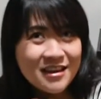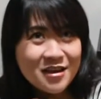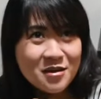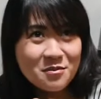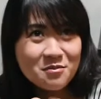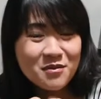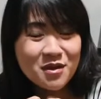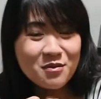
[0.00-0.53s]

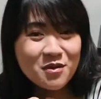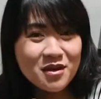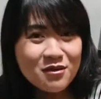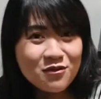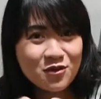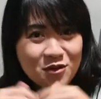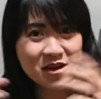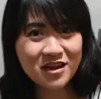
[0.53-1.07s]
Maybe
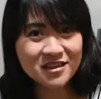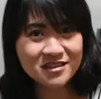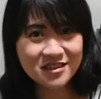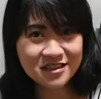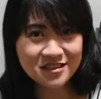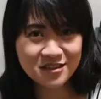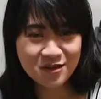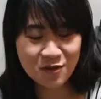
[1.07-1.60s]
if you guys
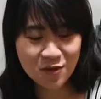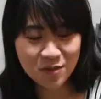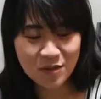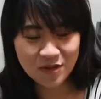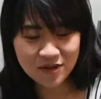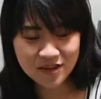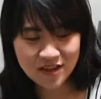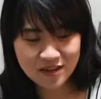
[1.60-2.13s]
doesn't know
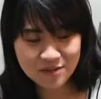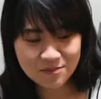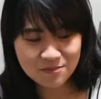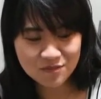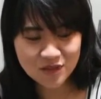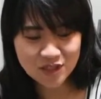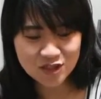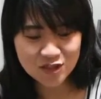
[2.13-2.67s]
about that,
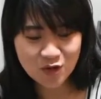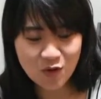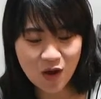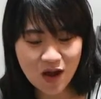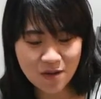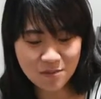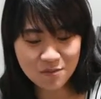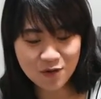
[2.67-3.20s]
so
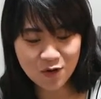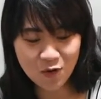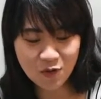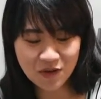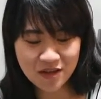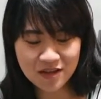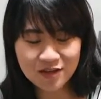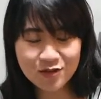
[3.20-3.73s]
I'm
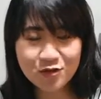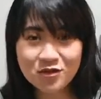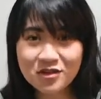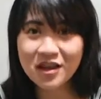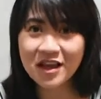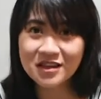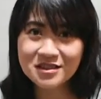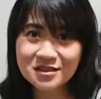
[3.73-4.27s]
going to
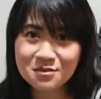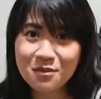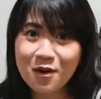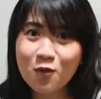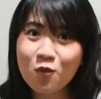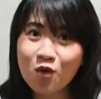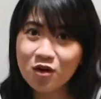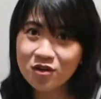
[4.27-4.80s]
test my
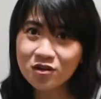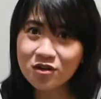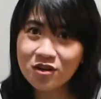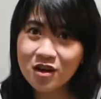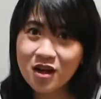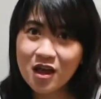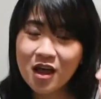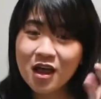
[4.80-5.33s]
water,
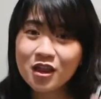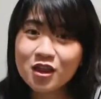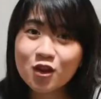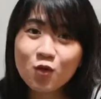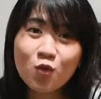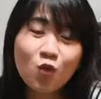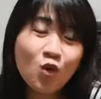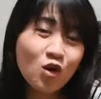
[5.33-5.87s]
the
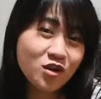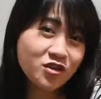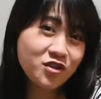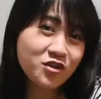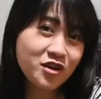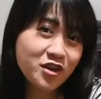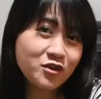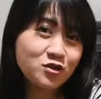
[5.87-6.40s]

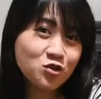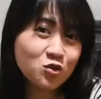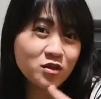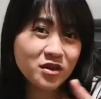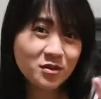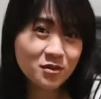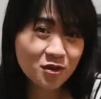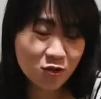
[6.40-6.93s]
water I
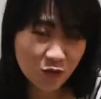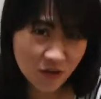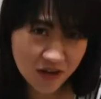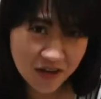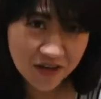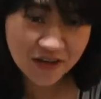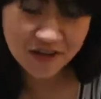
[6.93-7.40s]
usually drink,